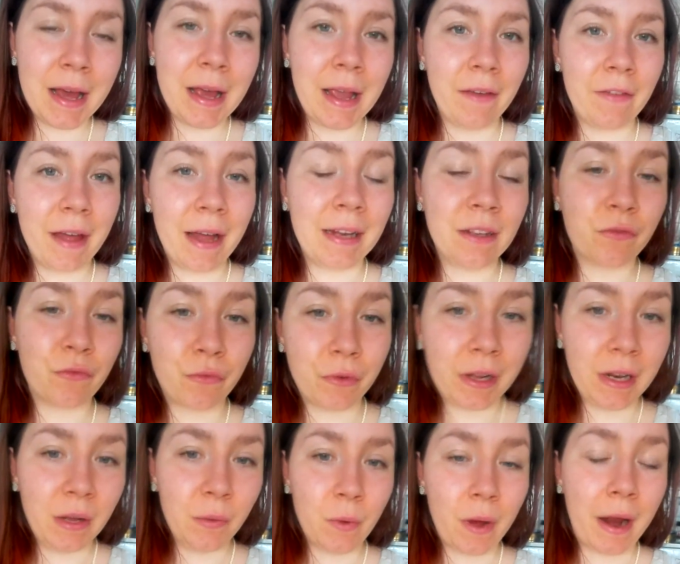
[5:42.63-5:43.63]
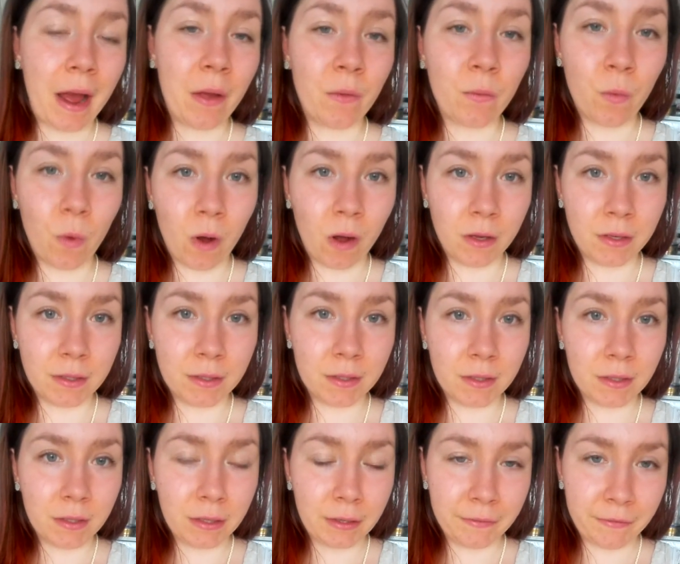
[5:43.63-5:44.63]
If that is really what I want,